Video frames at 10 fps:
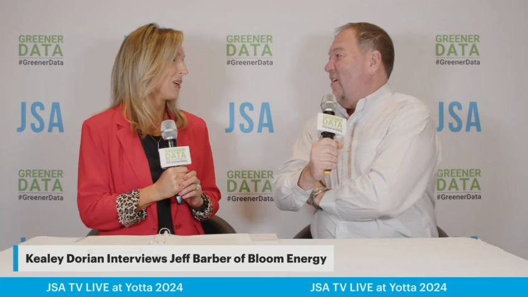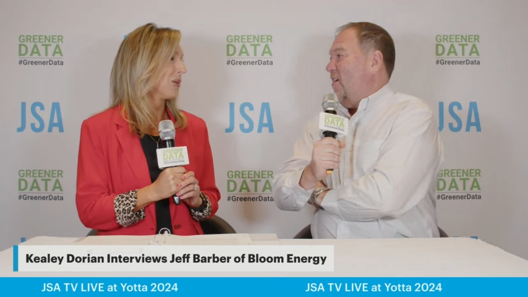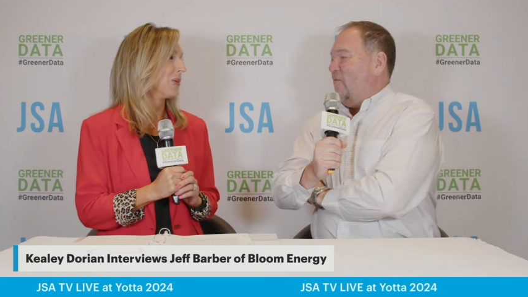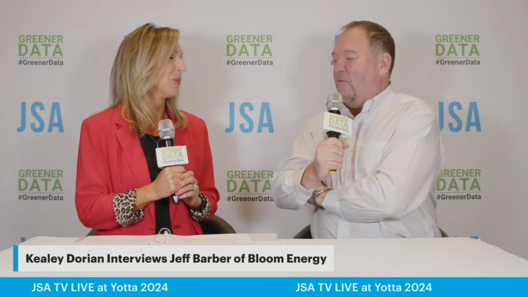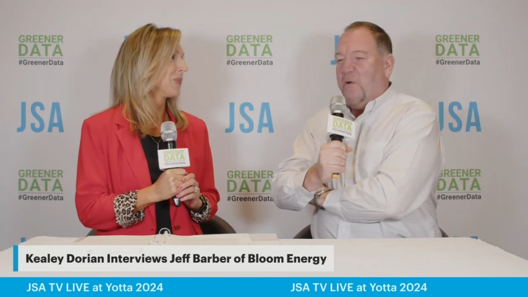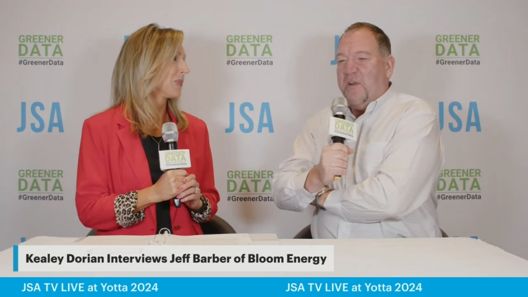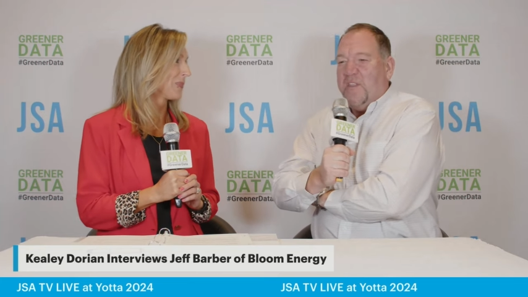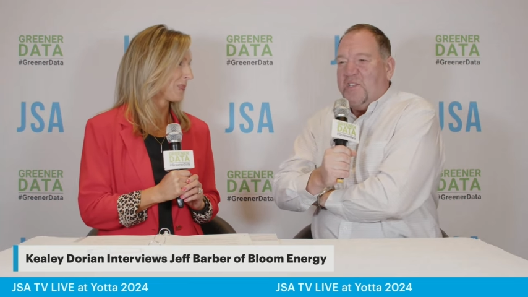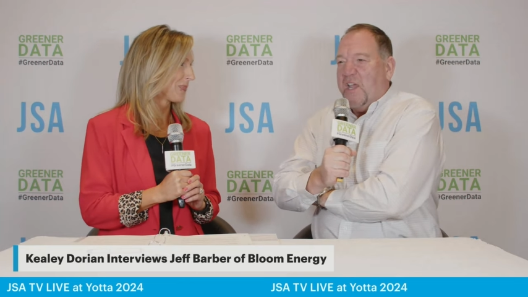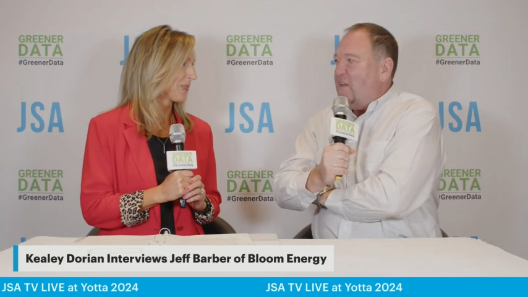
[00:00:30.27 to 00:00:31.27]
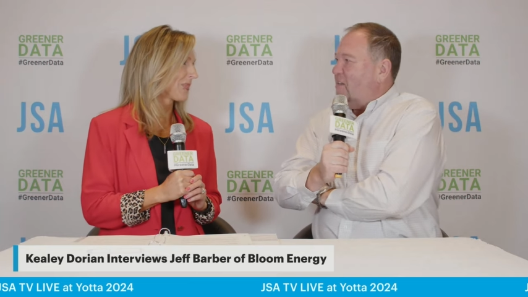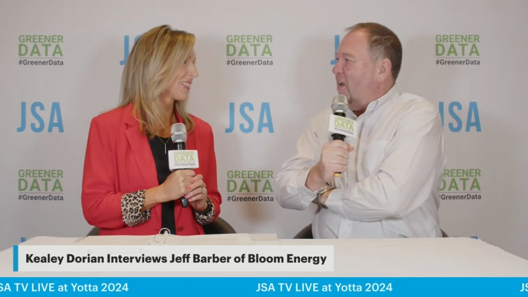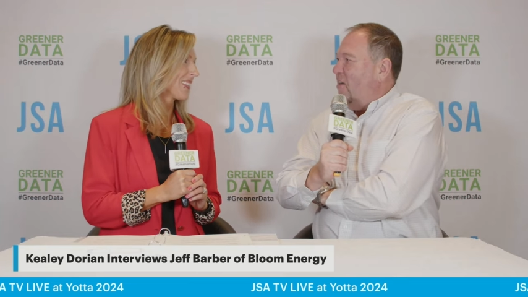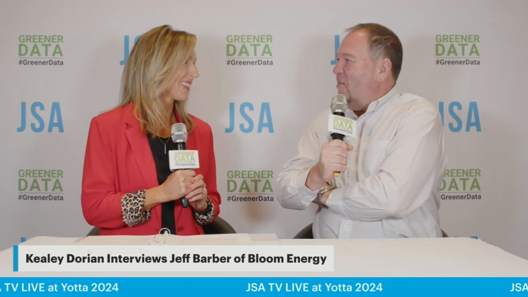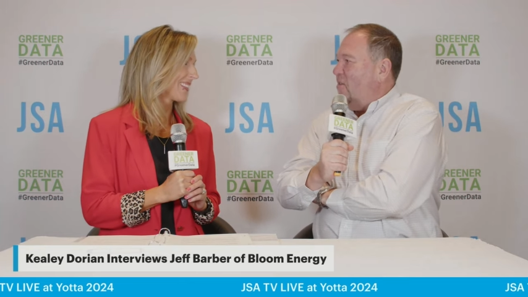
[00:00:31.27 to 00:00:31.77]
Speaker 1: I look forward to the
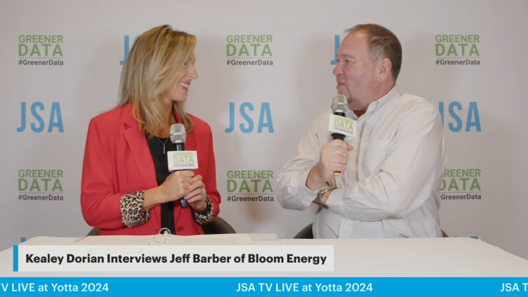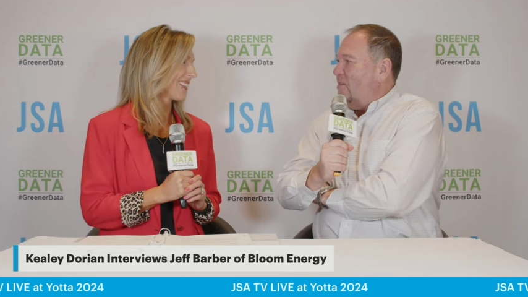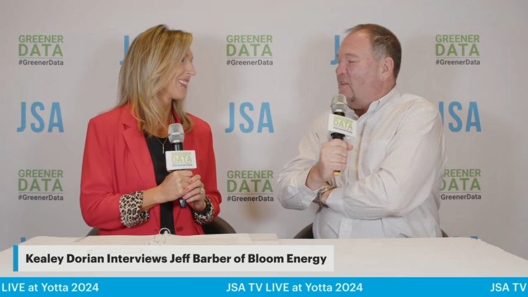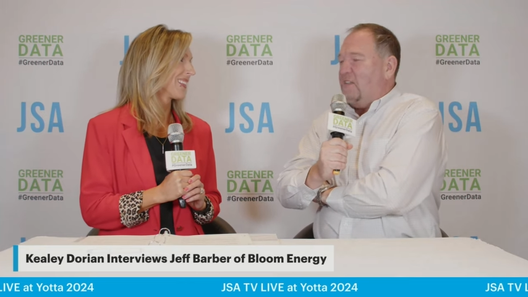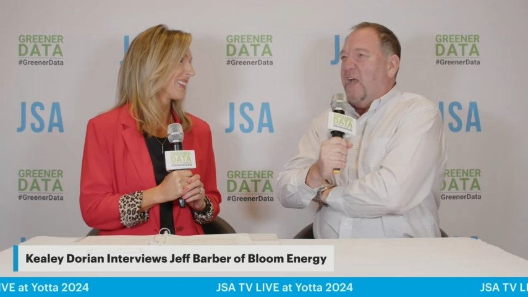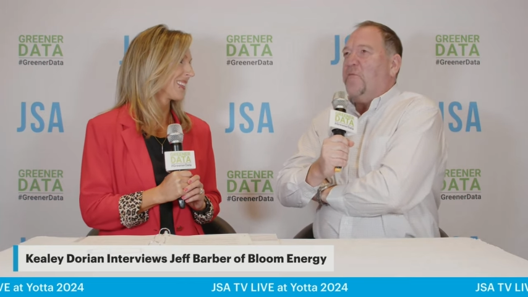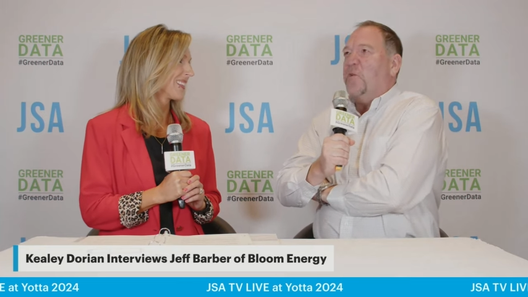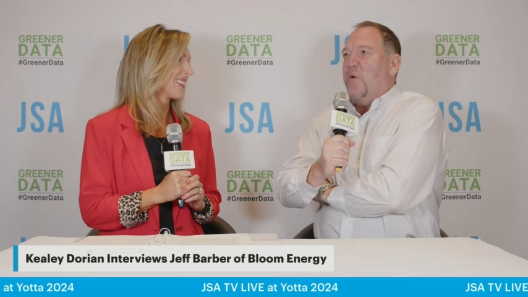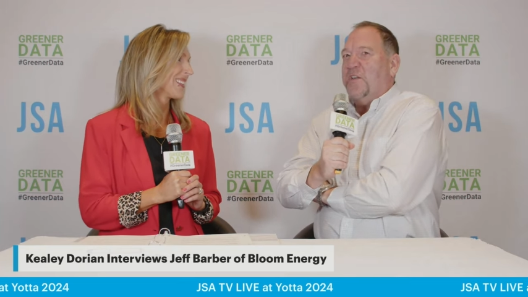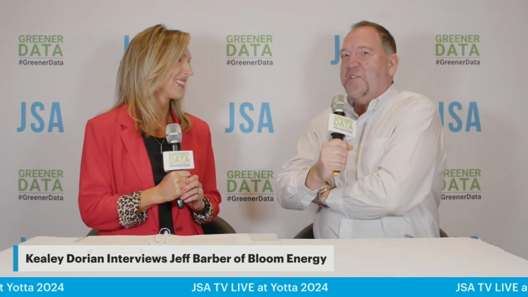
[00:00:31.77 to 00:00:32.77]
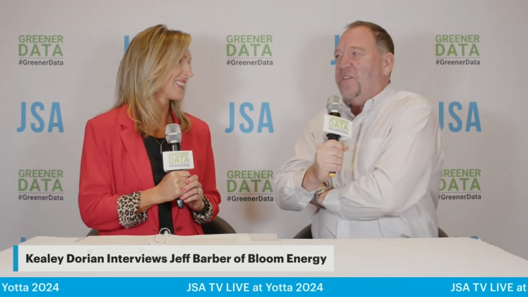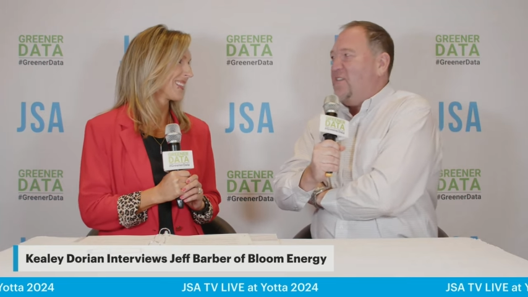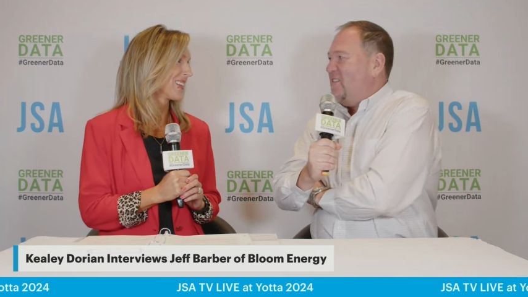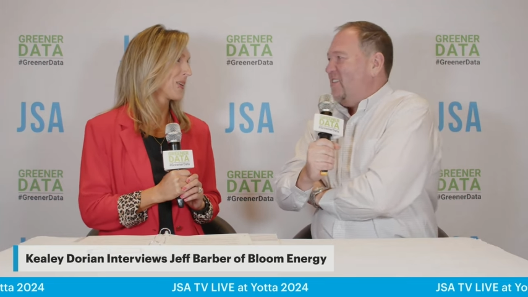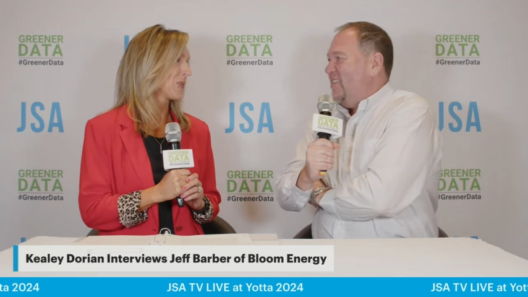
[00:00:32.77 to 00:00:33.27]
JSA interviews, insightful
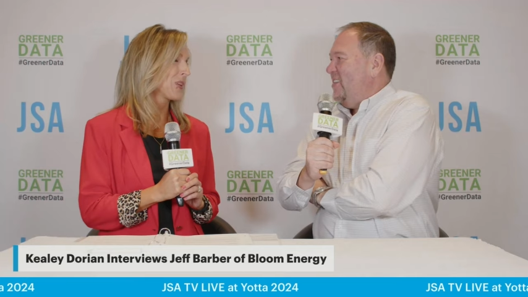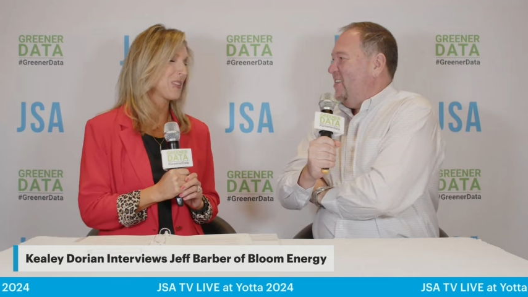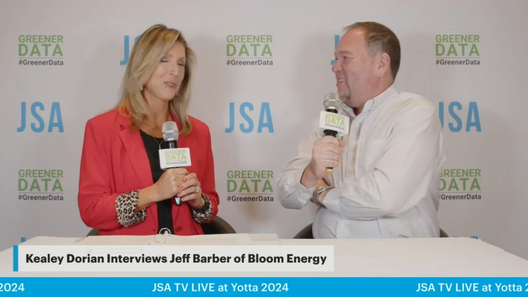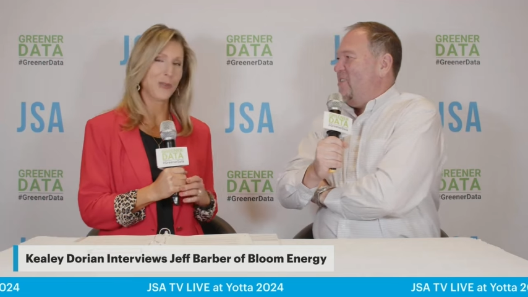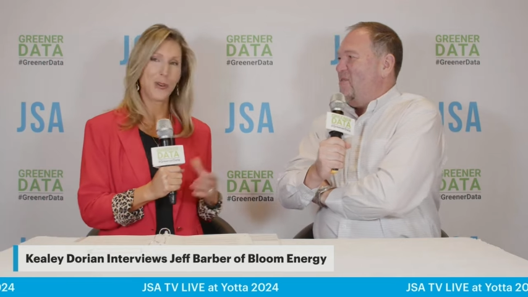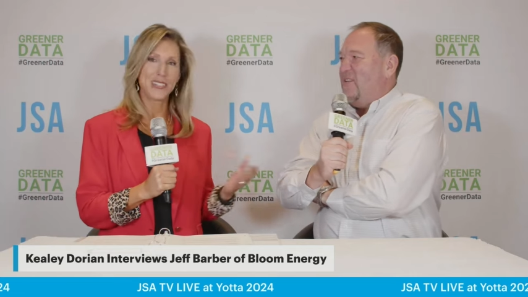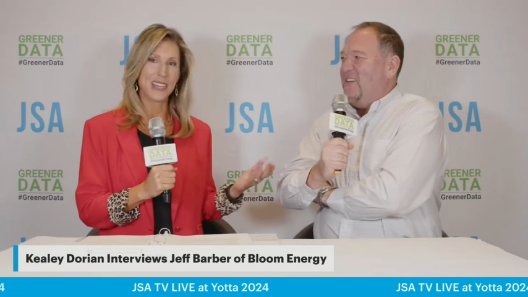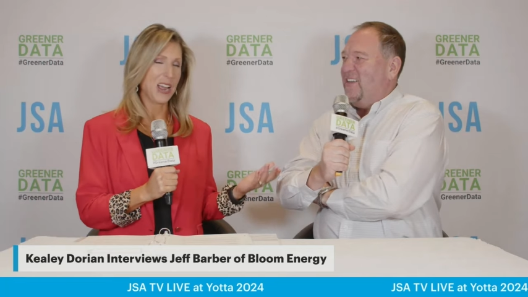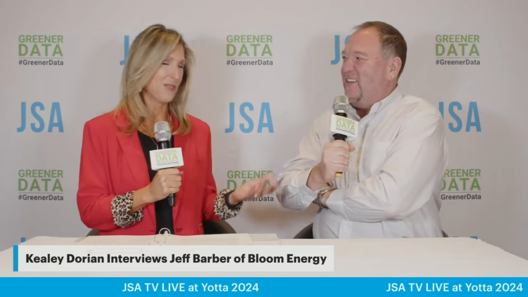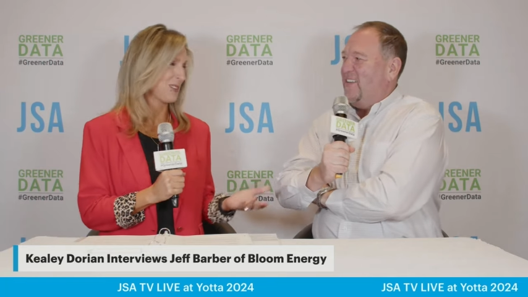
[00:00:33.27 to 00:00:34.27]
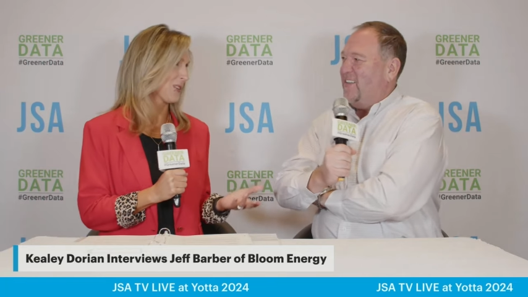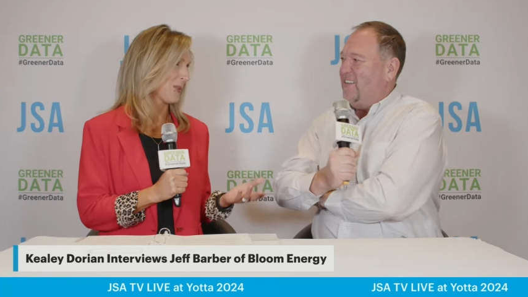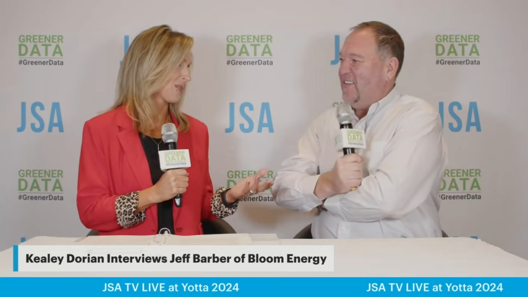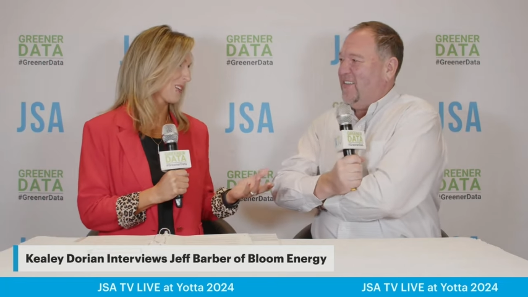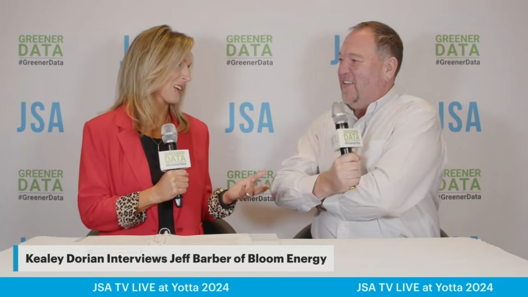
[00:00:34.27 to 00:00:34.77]
questions.
Speaker 2: We look so forward good. to having
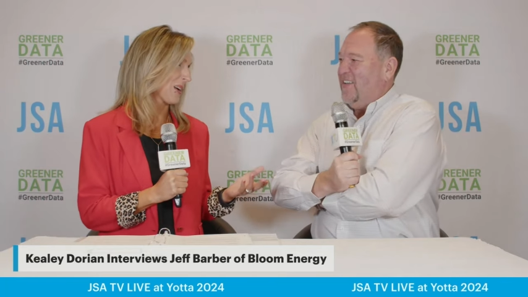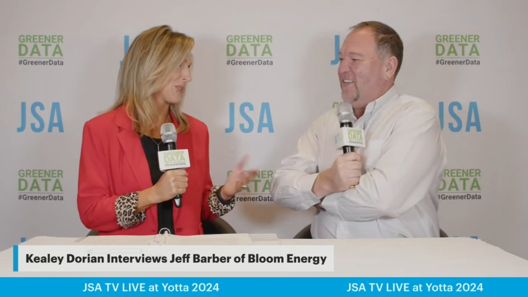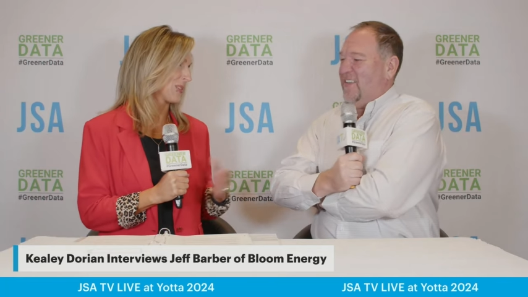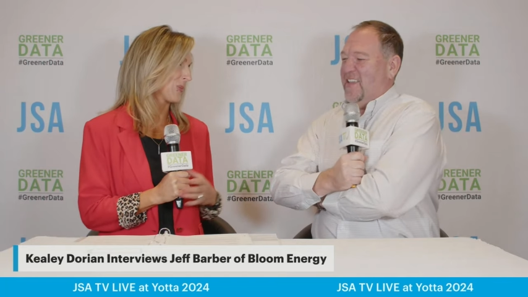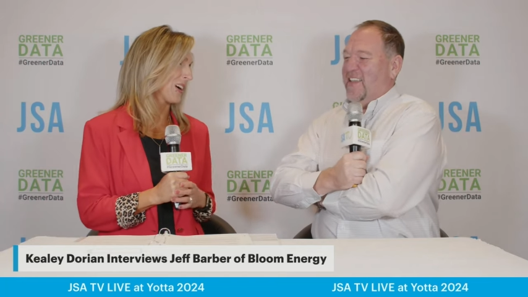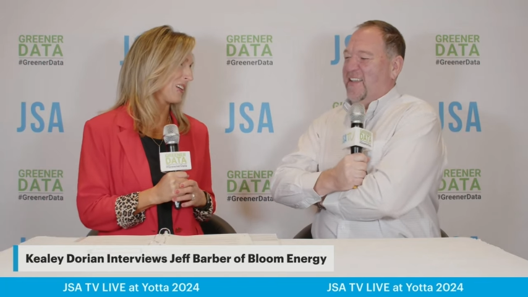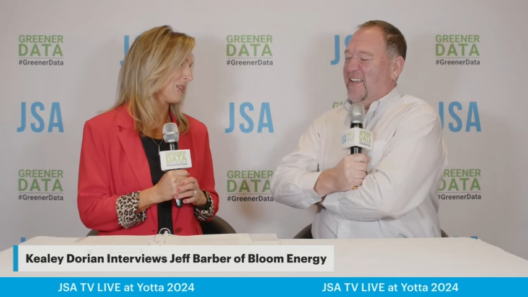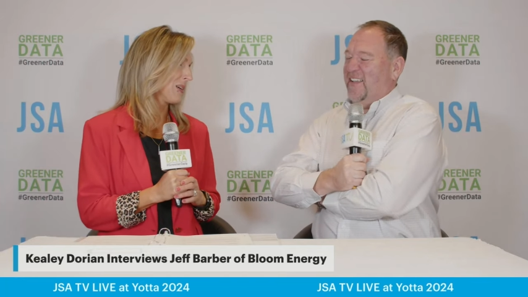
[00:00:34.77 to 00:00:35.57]
you every time as well.